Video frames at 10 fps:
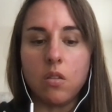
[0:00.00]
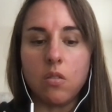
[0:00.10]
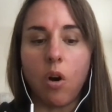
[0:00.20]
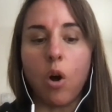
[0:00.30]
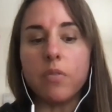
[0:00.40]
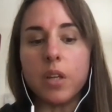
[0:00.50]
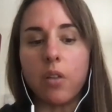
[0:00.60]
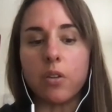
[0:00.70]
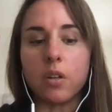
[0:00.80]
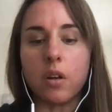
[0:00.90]
all the
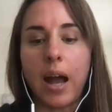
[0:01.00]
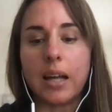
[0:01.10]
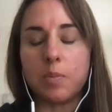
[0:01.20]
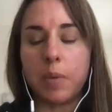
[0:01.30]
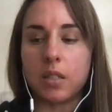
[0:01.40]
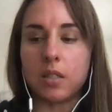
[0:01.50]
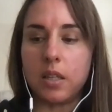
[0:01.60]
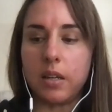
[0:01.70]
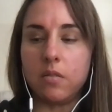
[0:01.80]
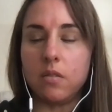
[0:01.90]
other aspects
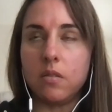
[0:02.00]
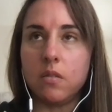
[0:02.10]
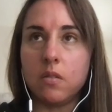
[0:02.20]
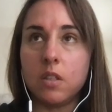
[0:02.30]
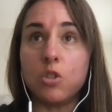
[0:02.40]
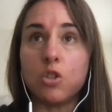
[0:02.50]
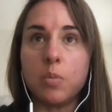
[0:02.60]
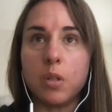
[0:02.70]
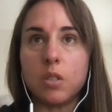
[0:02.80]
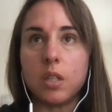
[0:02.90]
that
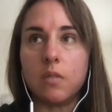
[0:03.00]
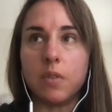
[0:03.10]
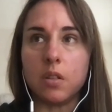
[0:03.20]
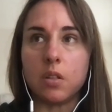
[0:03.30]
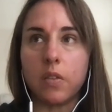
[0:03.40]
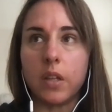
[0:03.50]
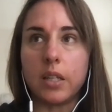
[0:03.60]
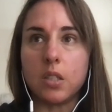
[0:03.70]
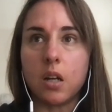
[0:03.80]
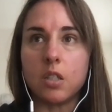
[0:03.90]
contribute to infant learning that
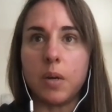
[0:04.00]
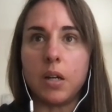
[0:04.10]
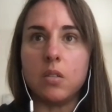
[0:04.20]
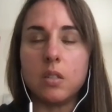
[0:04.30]
I talked about.